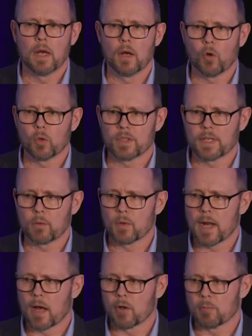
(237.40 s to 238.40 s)
uh, holding,
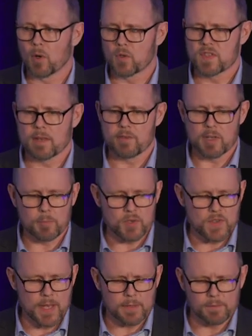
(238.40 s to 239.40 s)
we're now at about seventy
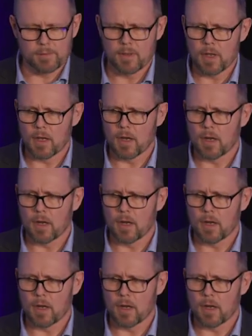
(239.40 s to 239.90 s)
percent. Uh,